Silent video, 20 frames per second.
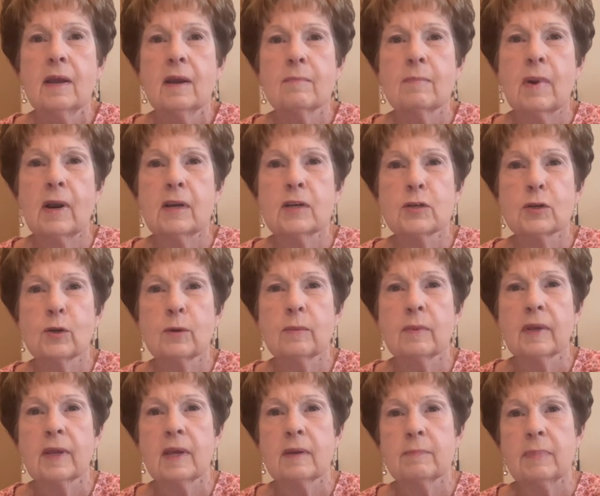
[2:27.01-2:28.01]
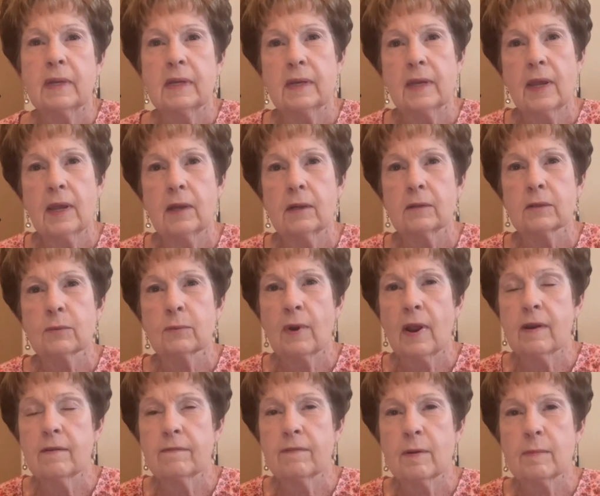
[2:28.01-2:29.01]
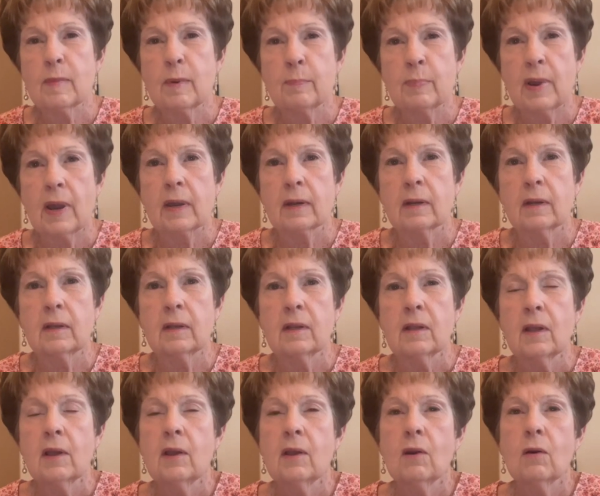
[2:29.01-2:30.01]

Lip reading: Marjoram can be inhaled right from the bottle,